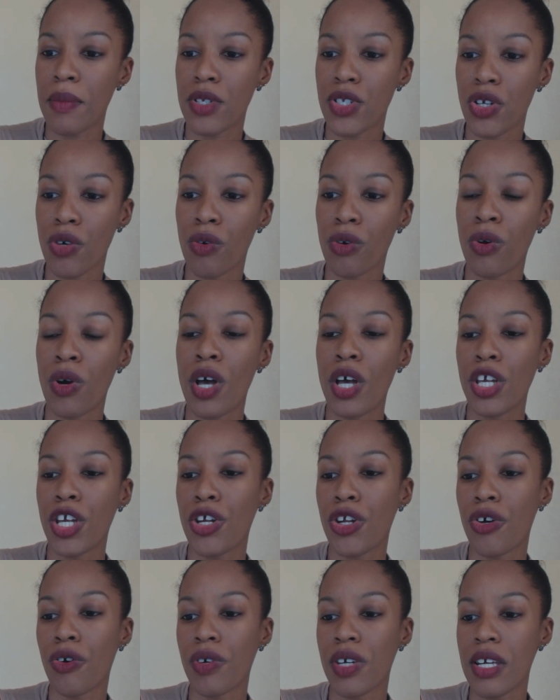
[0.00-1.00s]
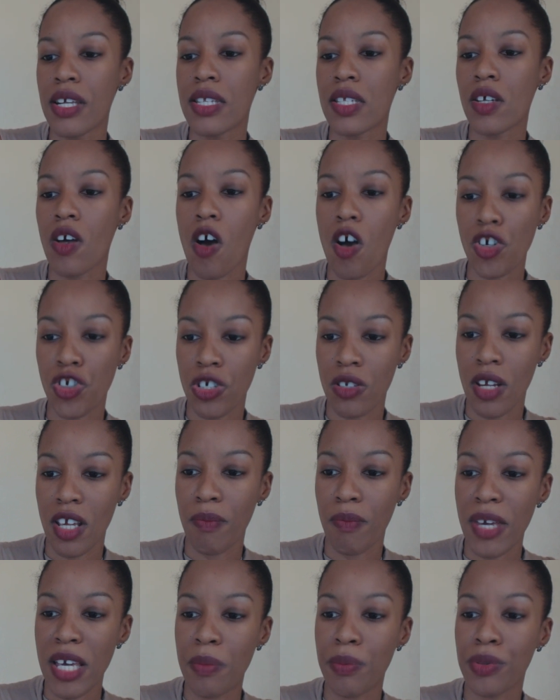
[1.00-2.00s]
So, you know, he's
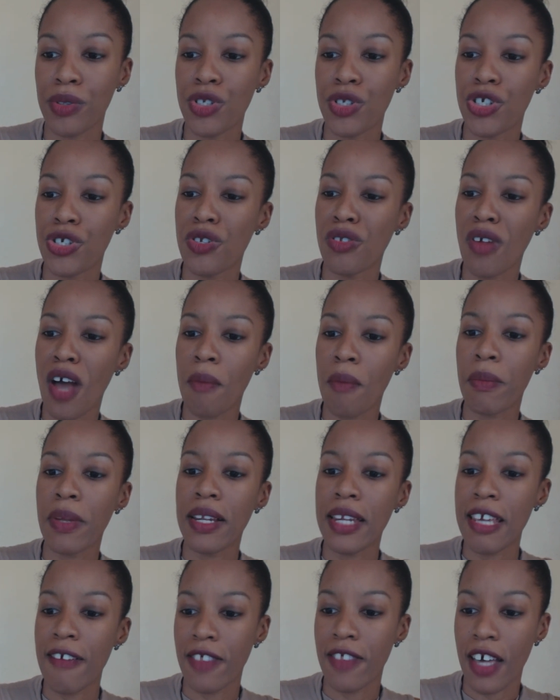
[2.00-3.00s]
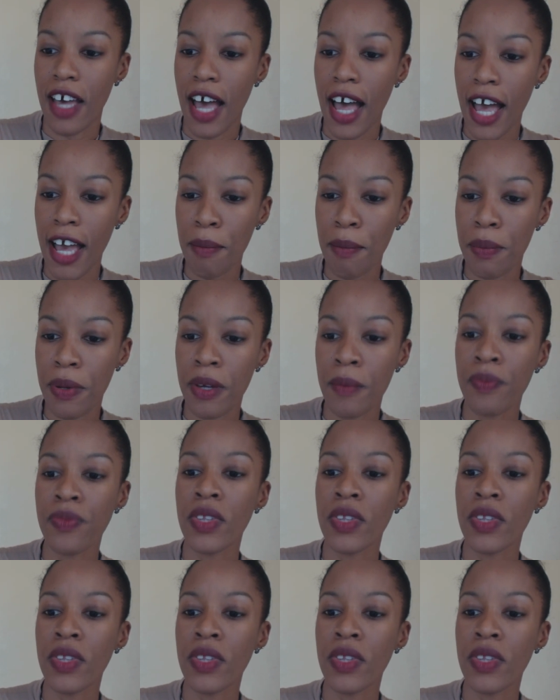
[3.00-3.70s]
cautioning people to not believe the hype.